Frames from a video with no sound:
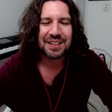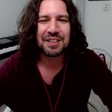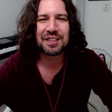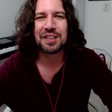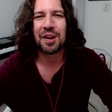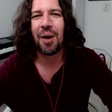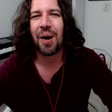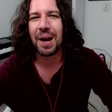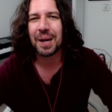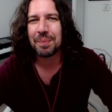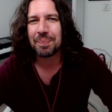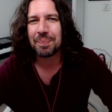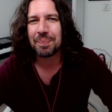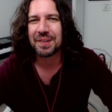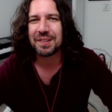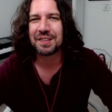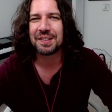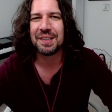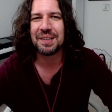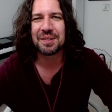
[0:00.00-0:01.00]
type
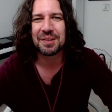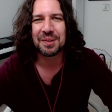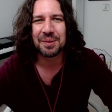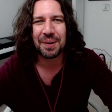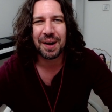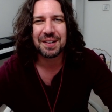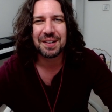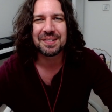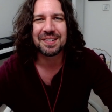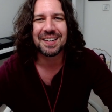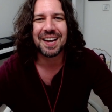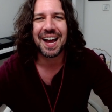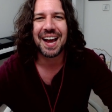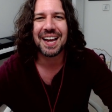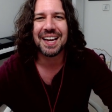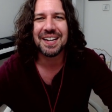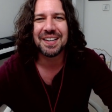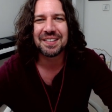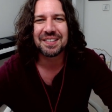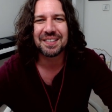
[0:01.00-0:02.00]
situation
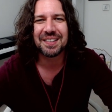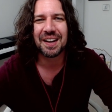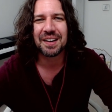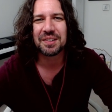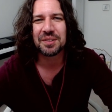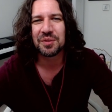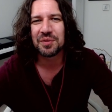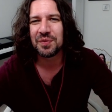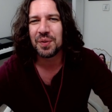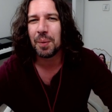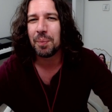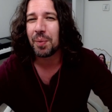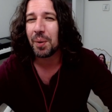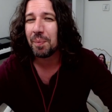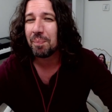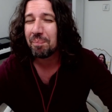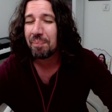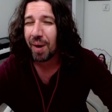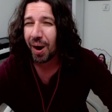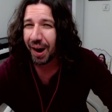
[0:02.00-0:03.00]
at international
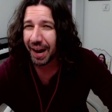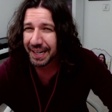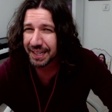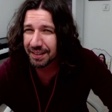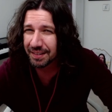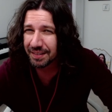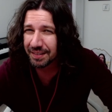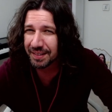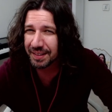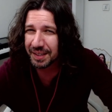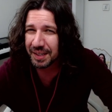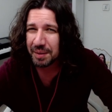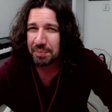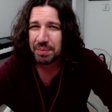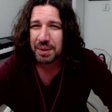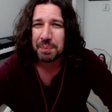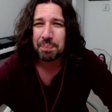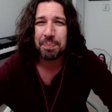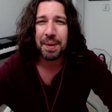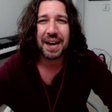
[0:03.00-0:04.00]
football might
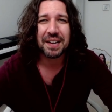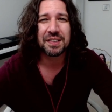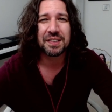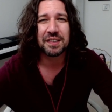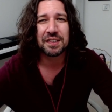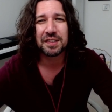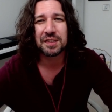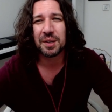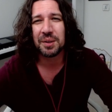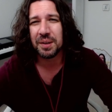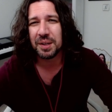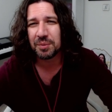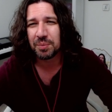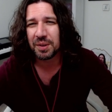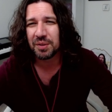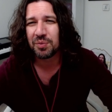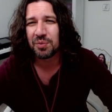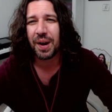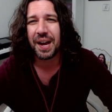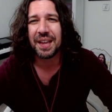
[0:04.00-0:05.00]
be better suited
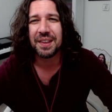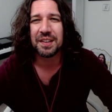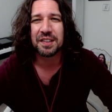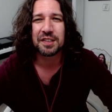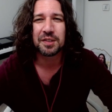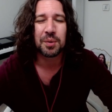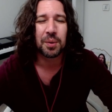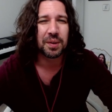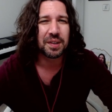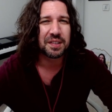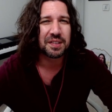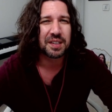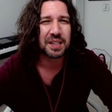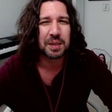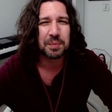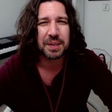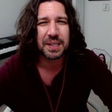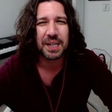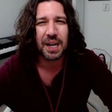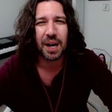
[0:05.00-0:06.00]
with where this squad is
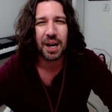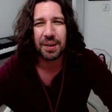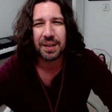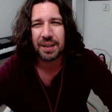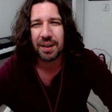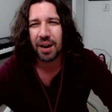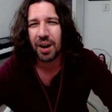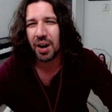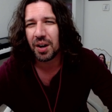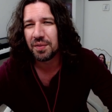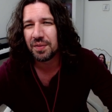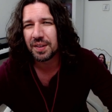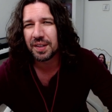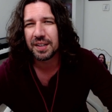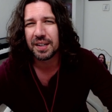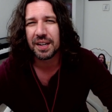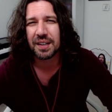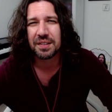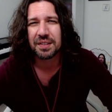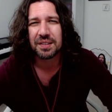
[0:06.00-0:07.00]
going to be going over the
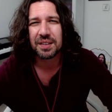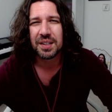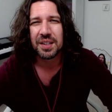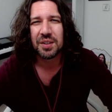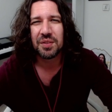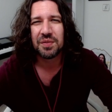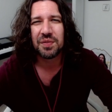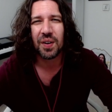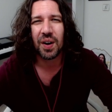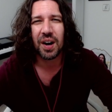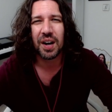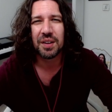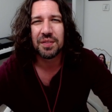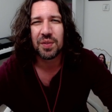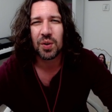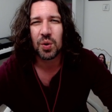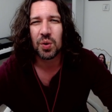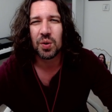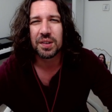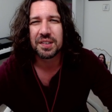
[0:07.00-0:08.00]
next
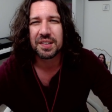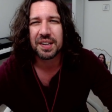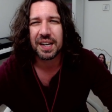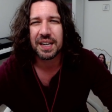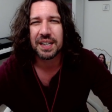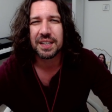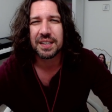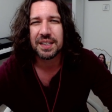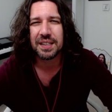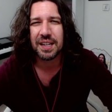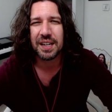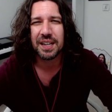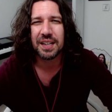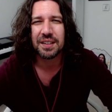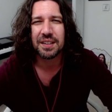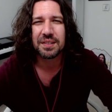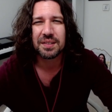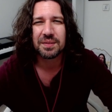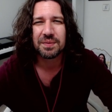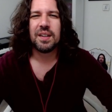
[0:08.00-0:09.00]
five or ten years.